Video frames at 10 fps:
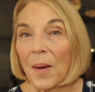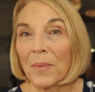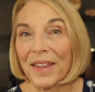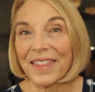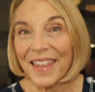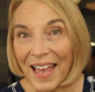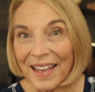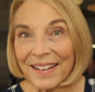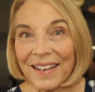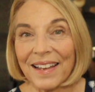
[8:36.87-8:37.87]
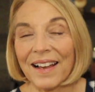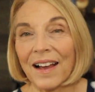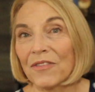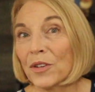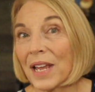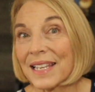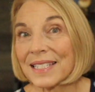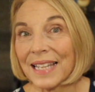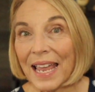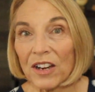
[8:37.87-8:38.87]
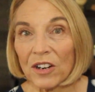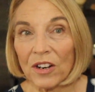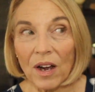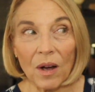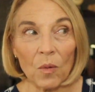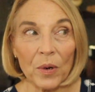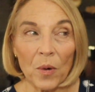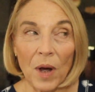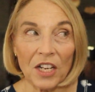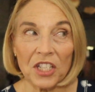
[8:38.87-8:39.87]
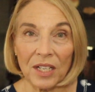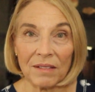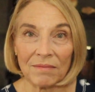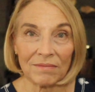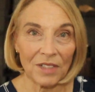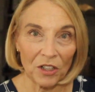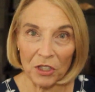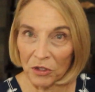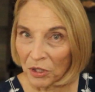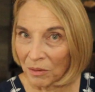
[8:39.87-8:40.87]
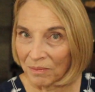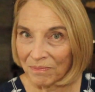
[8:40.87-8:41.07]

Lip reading: But then a few days later, we were watching our YouTube